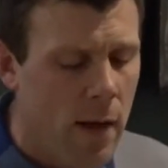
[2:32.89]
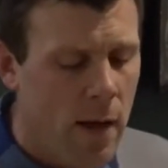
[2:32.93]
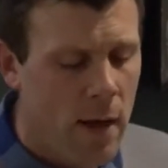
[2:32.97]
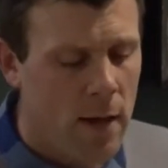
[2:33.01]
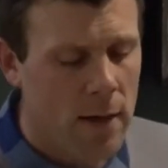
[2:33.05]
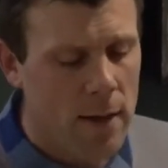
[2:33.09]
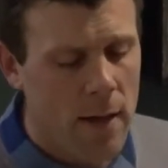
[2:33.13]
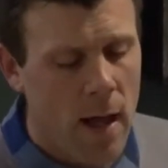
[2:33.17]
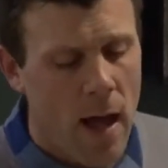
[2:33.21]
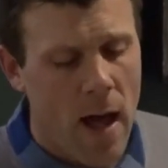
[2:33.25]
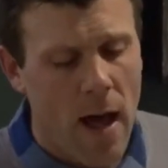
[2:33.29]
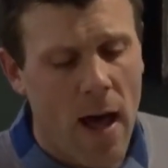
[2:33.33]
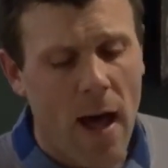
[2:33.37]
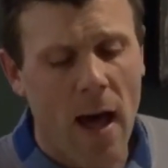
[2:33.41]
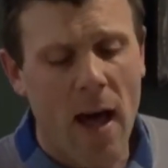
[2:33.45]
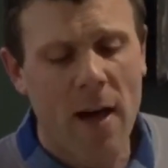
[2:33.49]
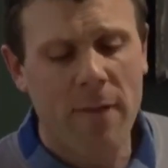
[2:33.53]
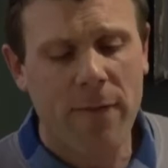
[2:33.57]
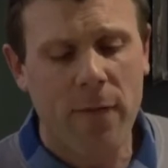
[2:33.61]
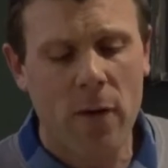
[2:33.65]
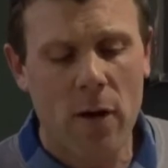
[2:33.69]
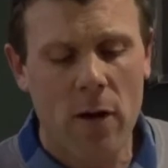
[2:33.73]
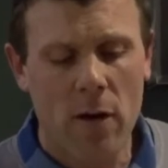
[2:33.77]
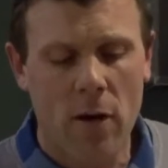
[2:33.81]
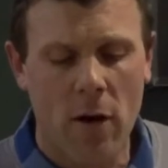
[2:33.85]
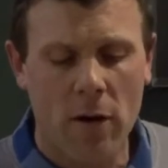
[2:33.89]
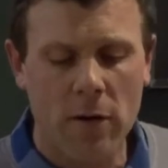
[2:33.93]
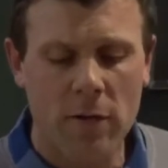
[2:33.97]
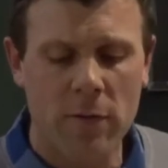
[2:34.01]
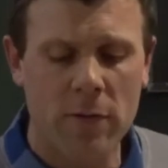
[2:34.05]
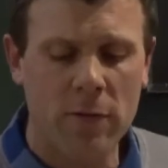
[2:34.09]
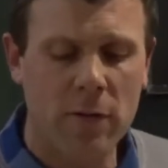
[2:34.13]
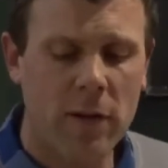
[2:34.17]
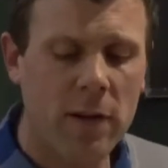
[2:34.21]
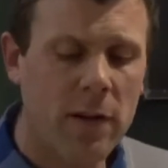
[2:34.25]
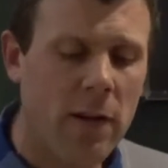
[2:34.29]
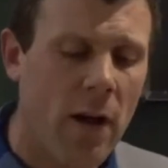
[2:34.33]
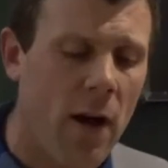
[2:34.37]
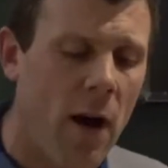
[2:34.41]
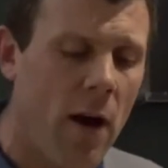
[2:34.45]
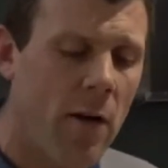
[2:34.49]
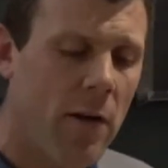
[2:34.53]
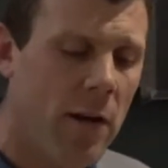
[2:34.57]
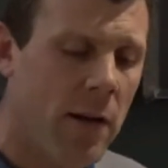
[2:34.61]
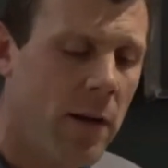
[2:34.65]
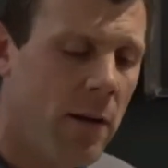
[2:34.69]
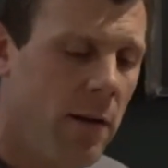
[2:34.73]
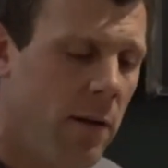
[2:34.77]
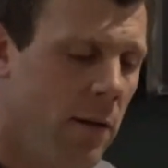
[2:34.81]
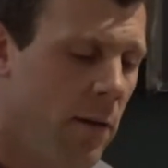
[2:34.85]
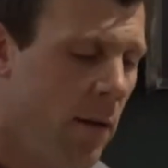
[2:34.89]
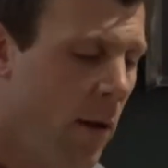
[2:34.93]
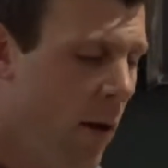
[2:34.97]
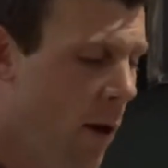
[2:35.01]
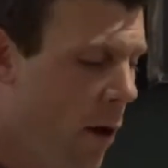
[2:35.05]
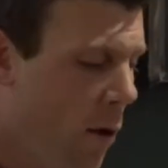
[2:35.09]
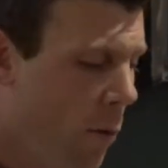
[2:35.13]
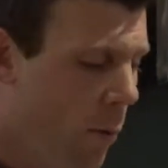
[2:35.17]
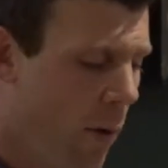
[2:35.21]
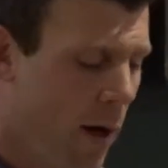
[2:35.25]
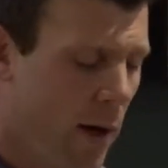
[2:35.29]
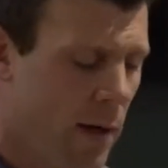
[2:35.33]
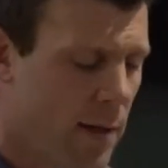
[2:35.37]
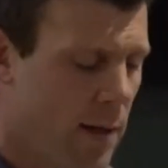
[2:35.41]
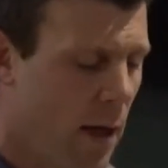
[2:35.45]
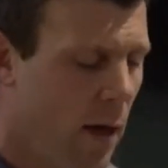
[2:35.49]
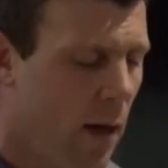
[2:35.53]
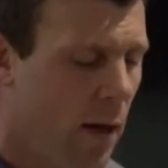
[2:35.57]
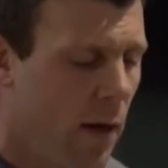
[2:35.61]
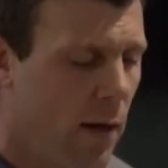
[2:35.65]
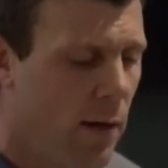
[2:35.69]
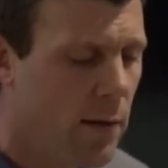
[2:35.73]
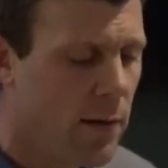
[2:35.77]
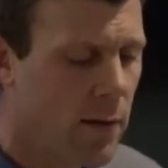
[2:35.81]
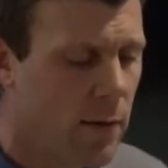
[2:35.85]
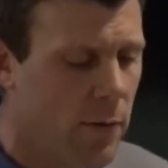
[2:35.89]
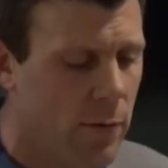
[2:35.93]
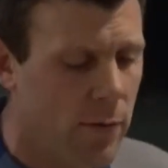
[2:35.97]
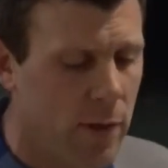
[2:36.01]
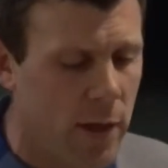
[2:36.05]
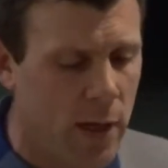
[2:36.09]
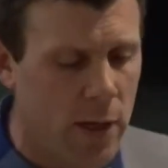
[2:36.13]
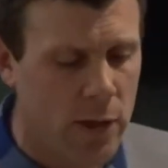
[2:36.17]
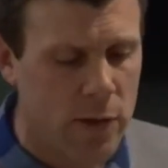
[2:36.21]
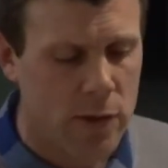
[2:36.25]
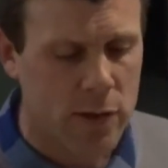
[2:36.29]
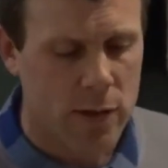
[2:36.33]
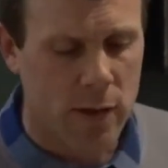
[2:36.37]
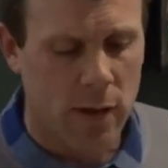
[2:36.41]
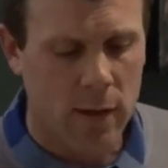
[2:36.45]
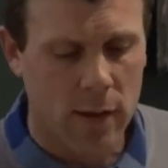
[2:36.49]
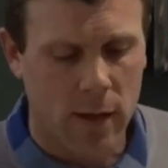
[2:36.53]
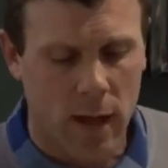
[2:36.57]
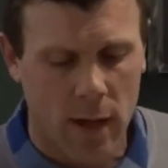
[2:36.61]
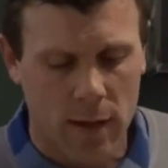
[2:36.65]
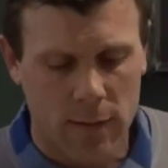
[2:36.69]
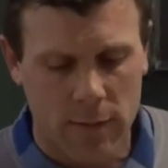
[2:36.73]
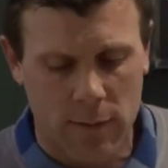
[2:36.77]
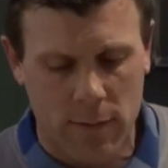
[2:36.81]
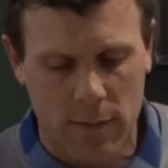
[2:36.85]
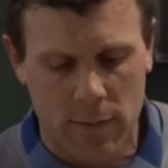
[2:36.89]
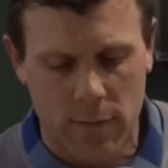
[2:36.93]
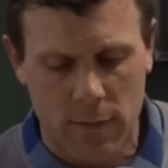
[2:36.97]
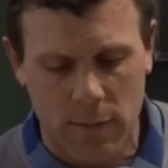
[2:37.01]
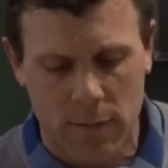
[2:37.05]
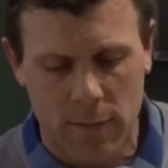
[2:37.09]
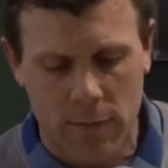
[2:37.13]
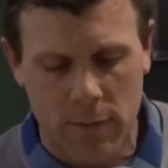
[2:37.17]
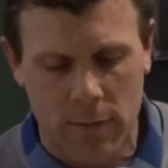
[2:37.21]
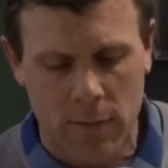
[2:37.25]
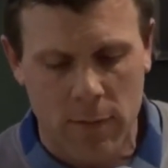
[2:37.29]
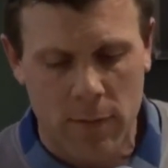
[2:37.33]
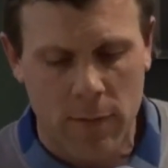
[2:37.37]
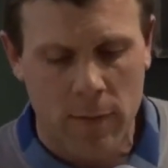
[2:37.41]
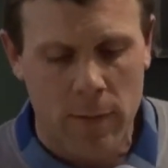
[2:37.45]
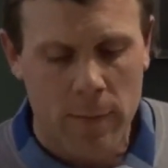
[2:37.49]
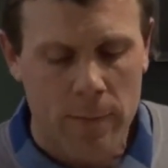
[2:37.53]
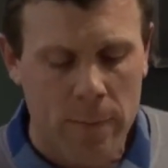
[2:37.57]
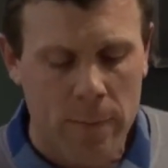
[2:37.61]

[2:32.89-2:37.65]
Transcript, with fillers: and half a hundred herring was all that reached the land.